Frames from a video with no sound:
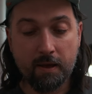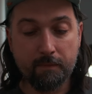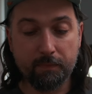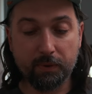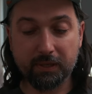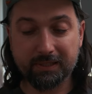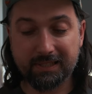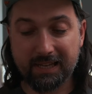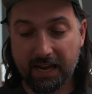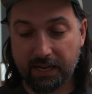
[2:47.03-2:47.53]

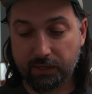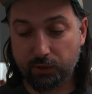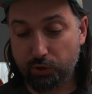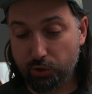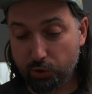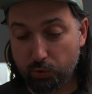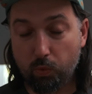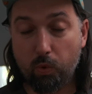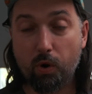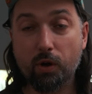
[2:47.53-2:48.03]
because I
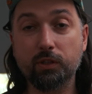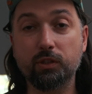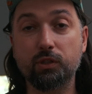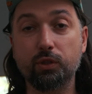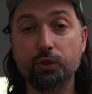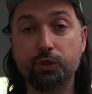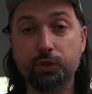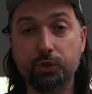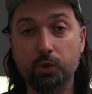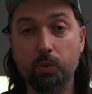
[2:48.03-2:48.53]
do want
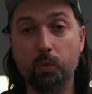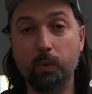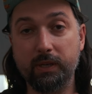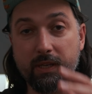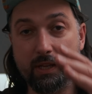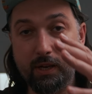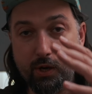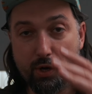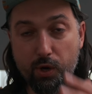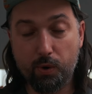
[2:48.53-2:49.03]
to shoot with
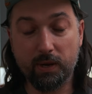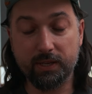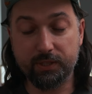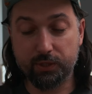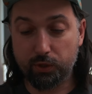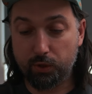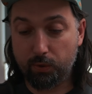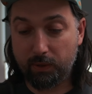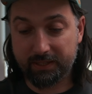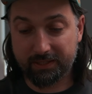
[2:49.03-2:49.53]
the
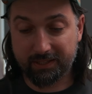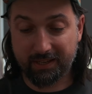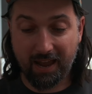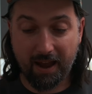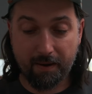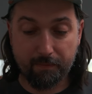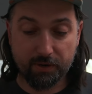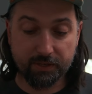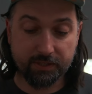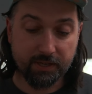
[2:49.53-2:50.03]
newest
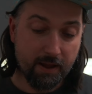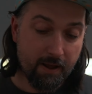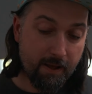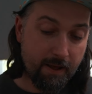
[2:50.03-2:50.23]
cameras.